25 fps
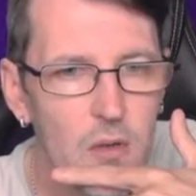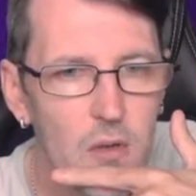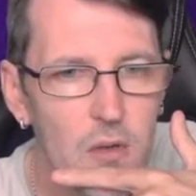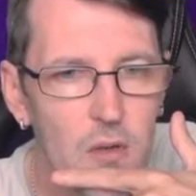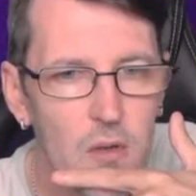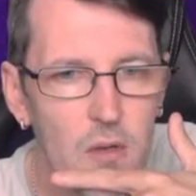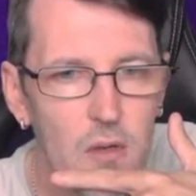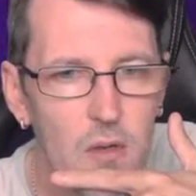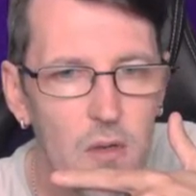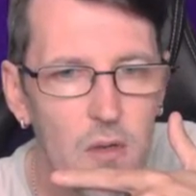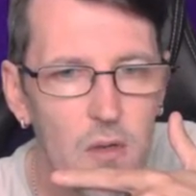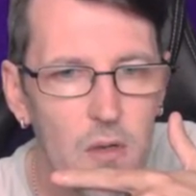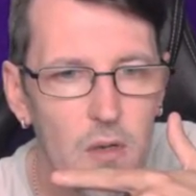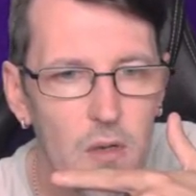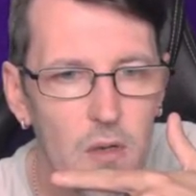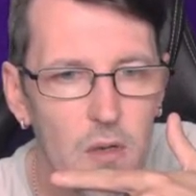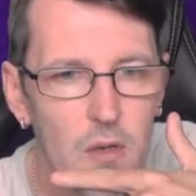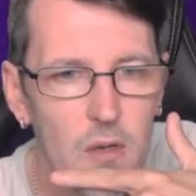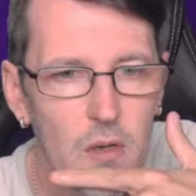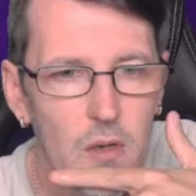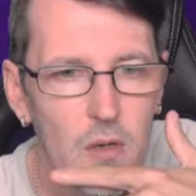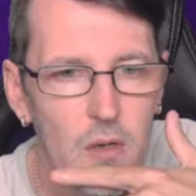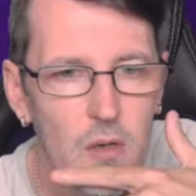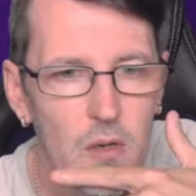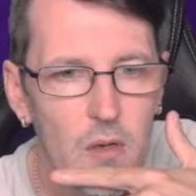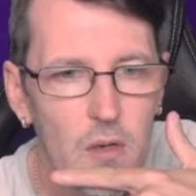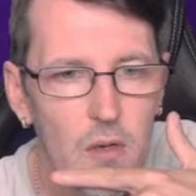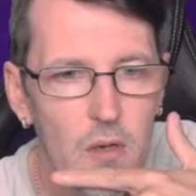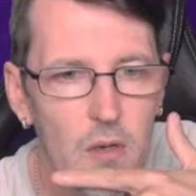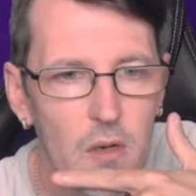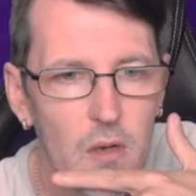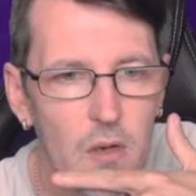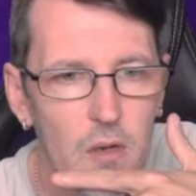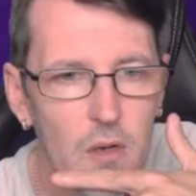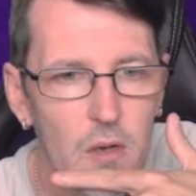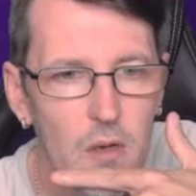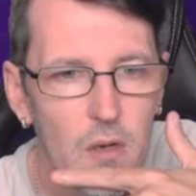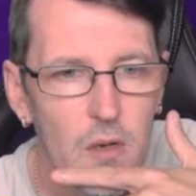
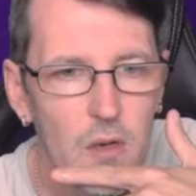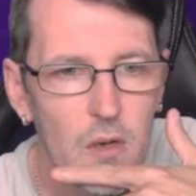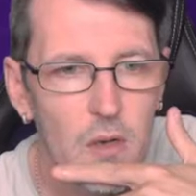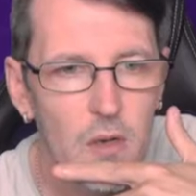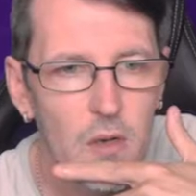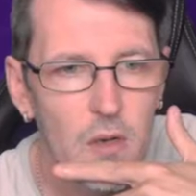Nothing is said.